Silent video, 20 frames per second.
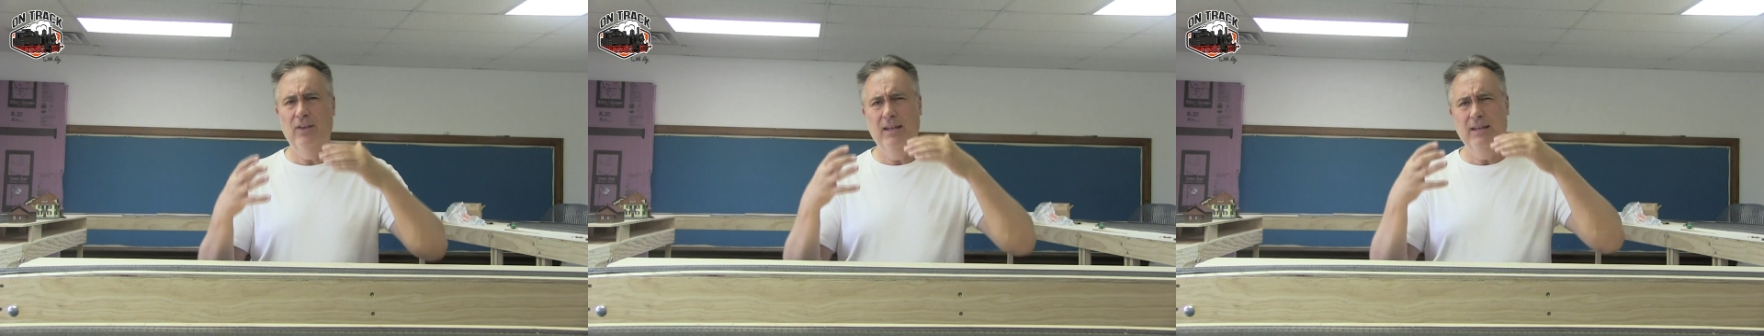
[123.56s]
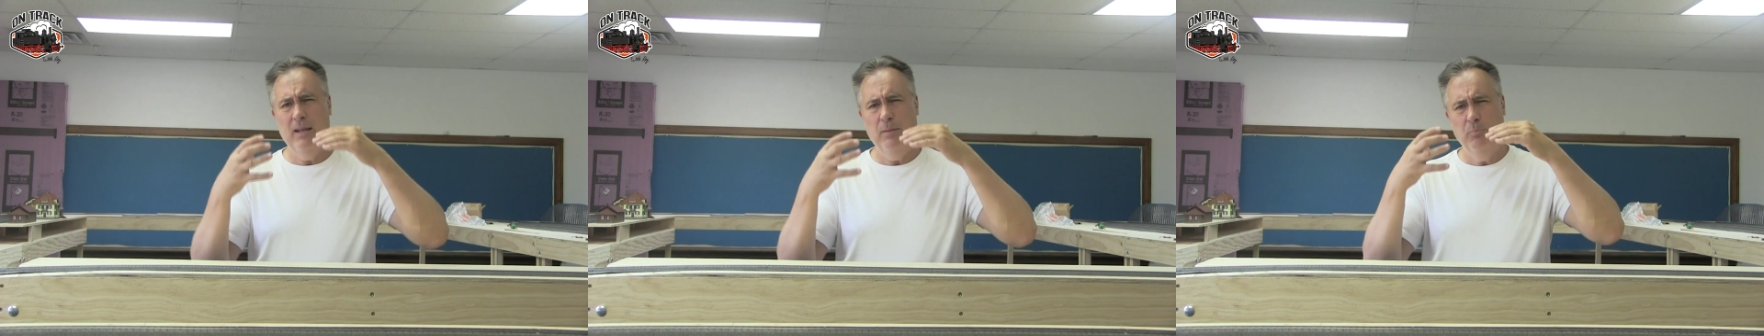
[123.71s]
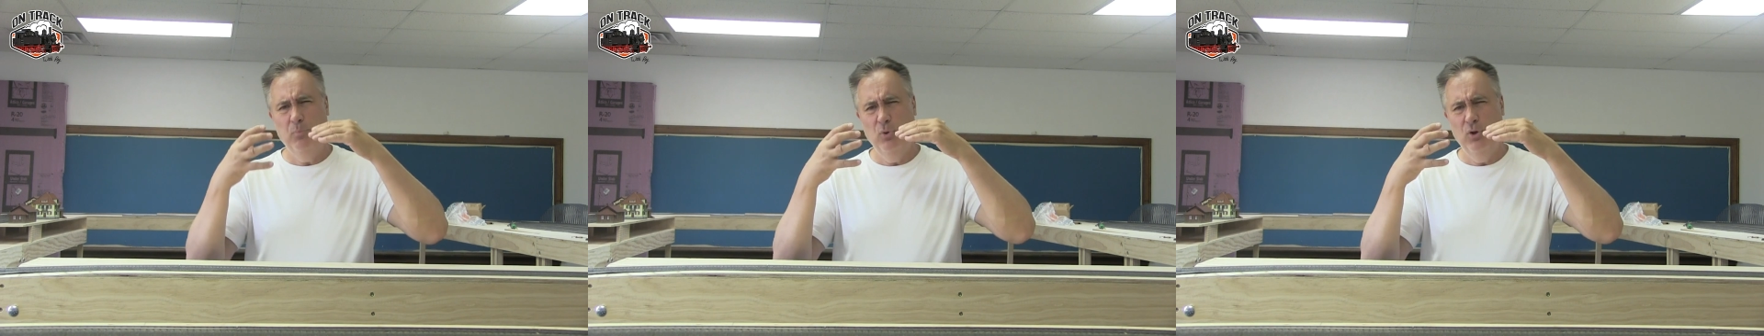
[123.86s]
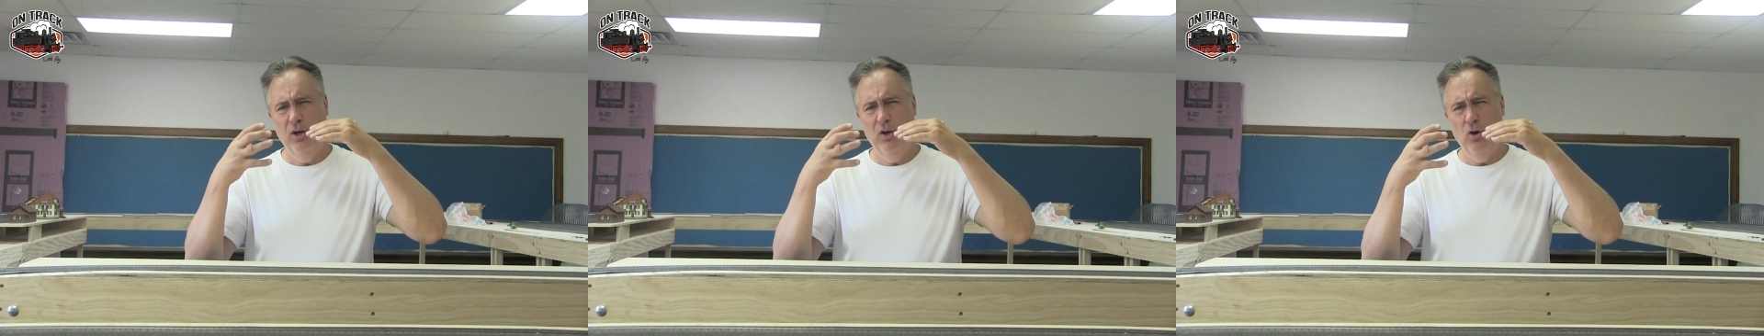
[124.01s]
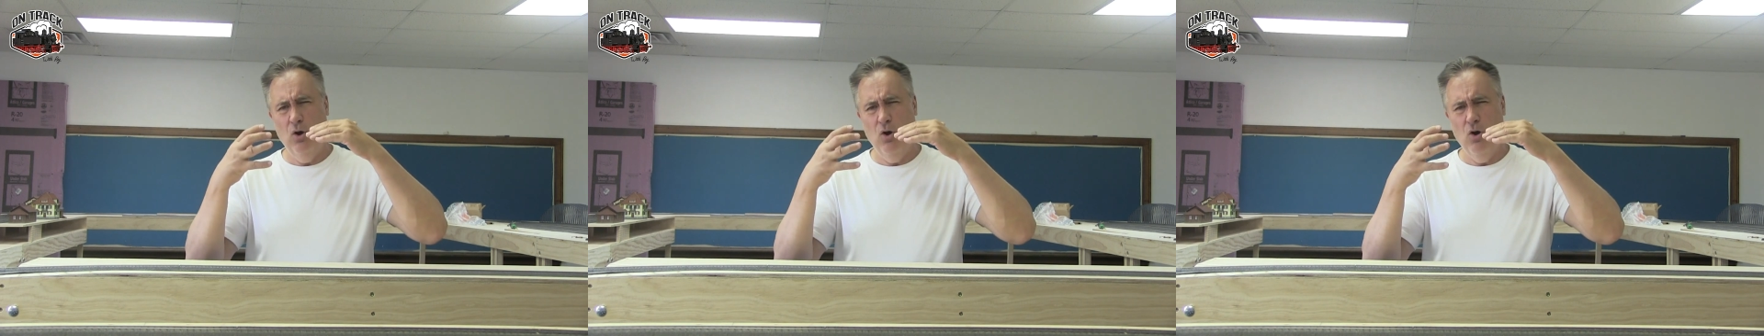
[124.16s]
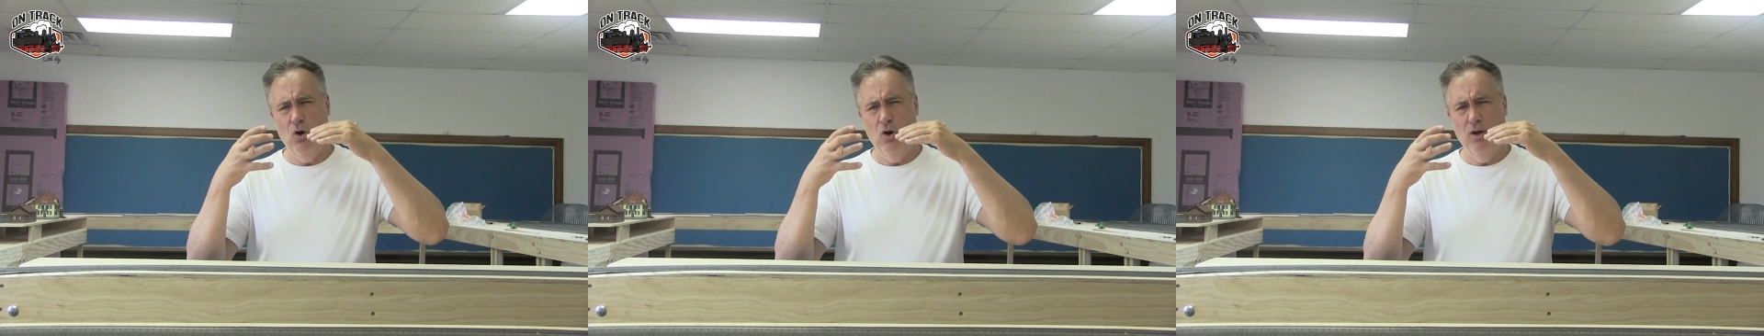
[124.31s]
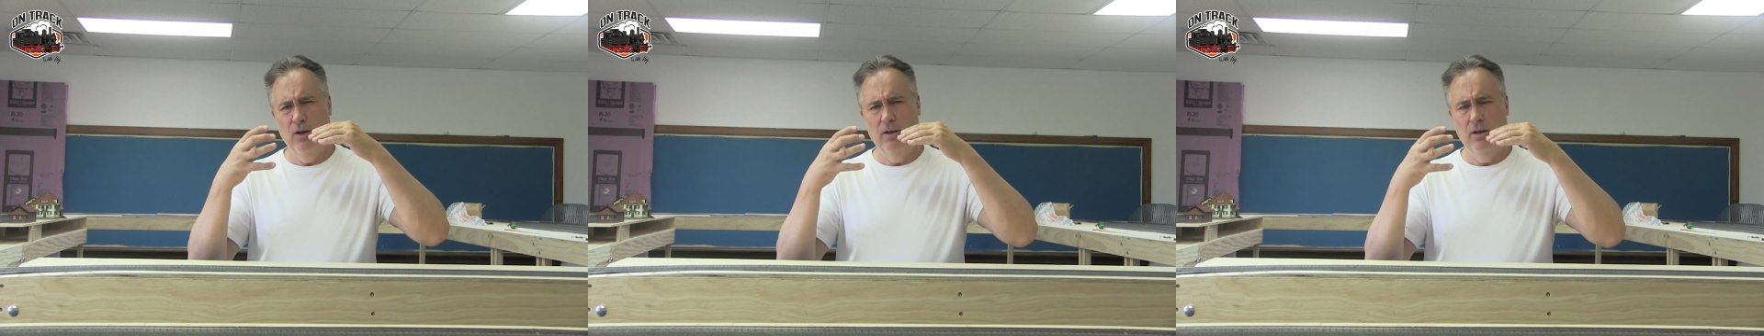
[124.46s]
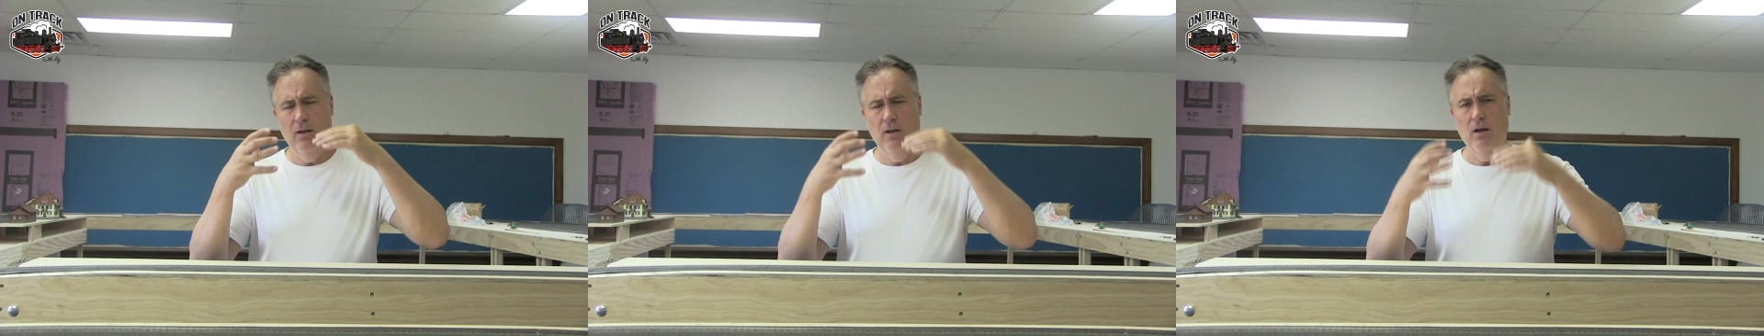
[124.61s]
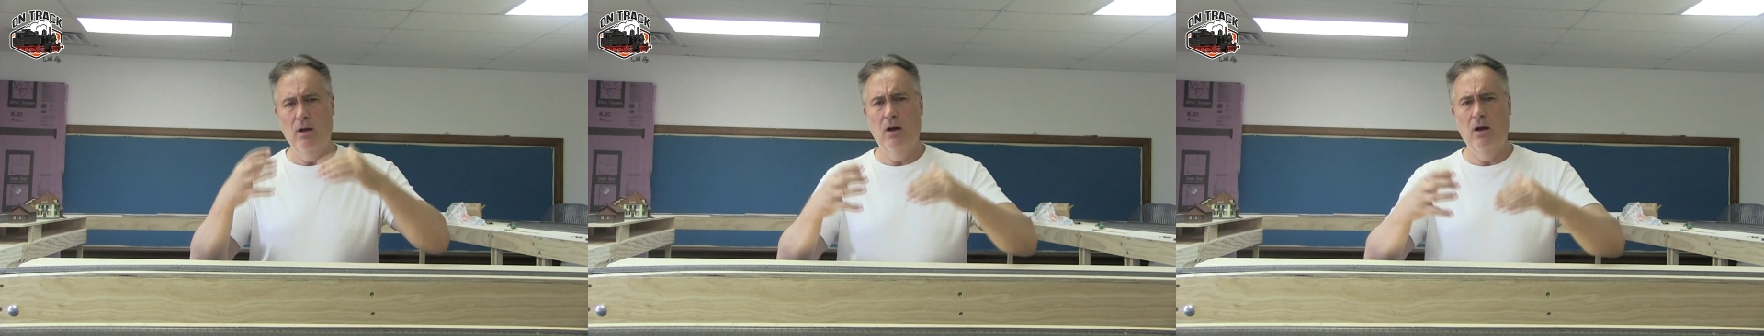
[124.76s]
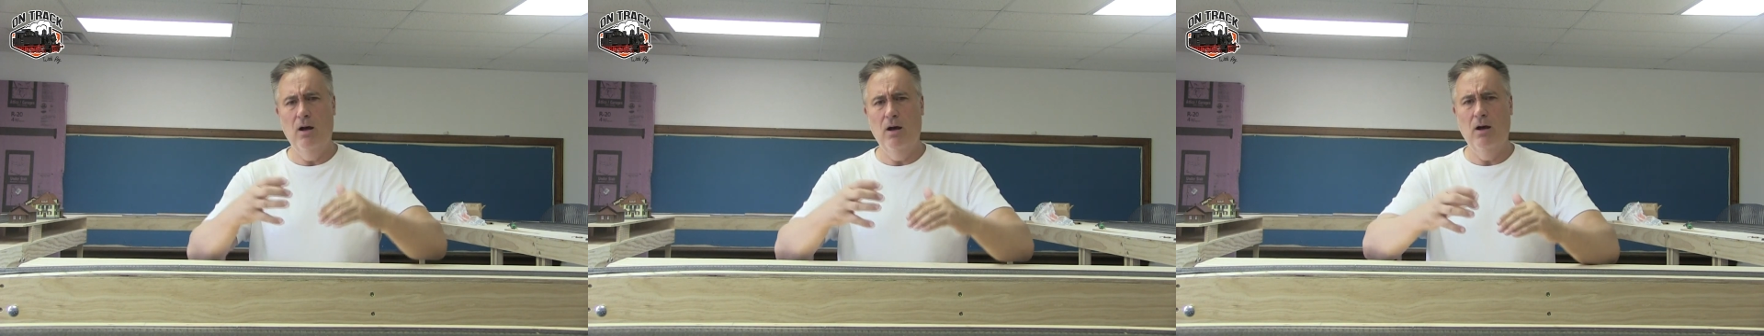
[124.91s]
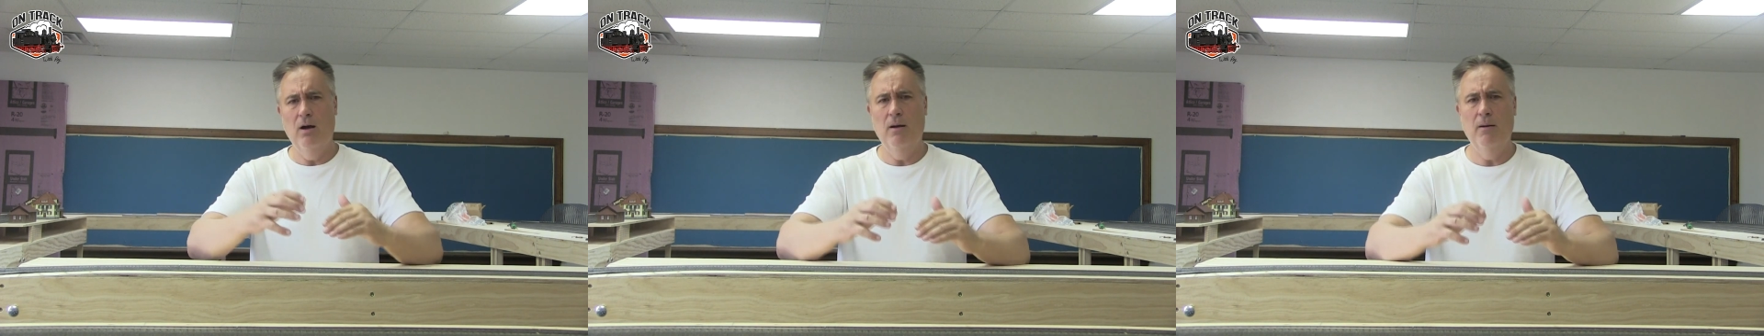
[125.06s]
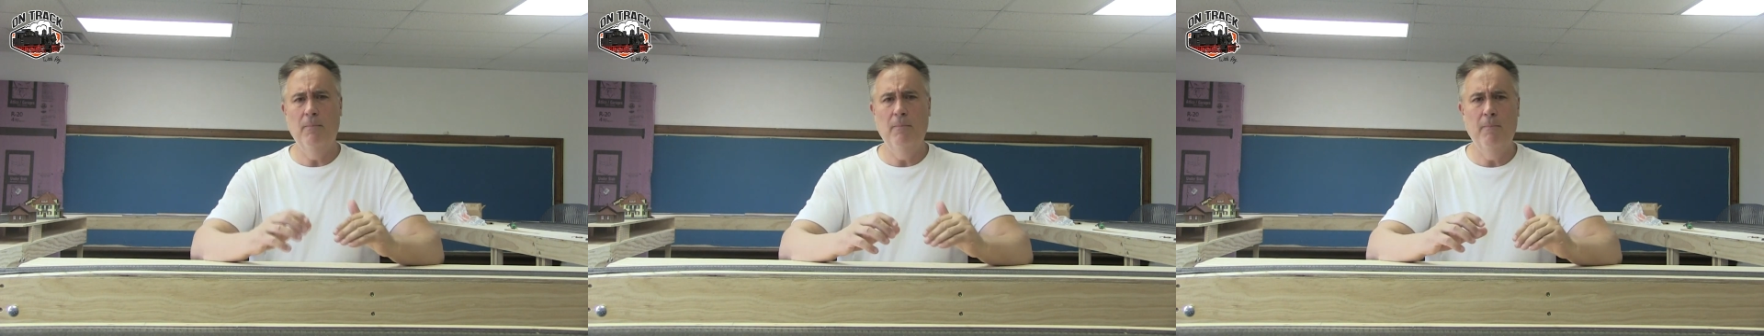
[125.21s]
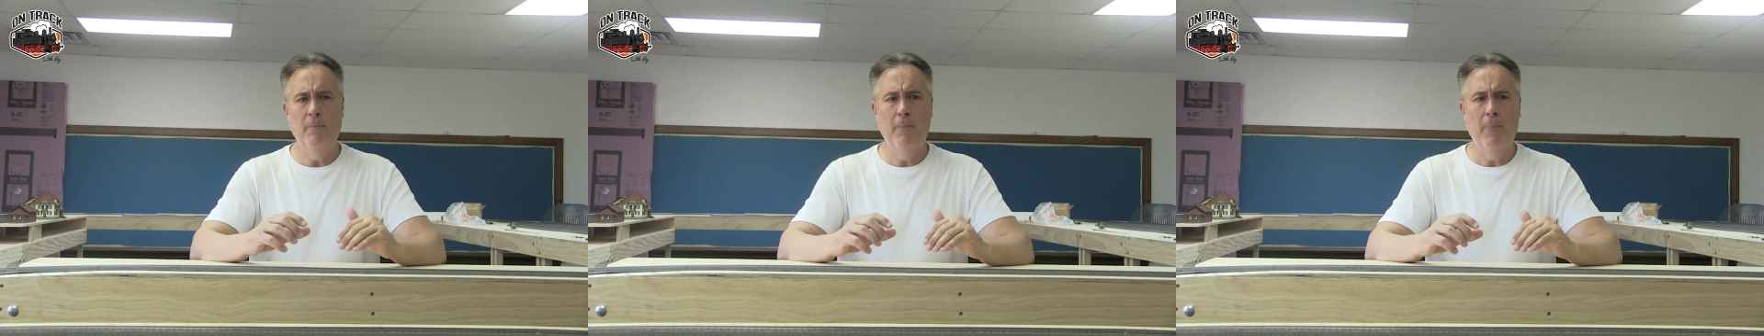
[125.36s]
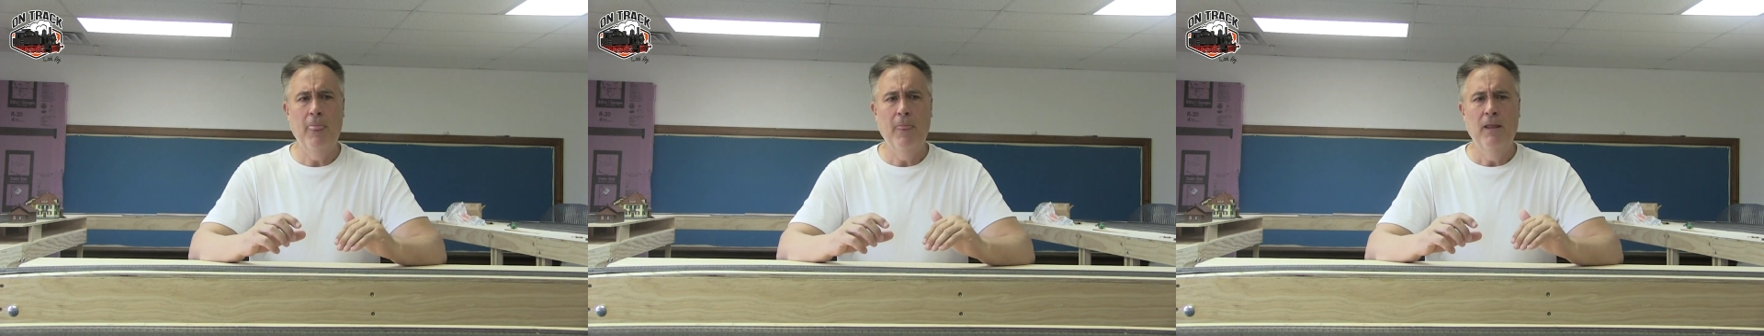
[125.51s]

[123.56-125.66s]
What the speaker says: and they put it on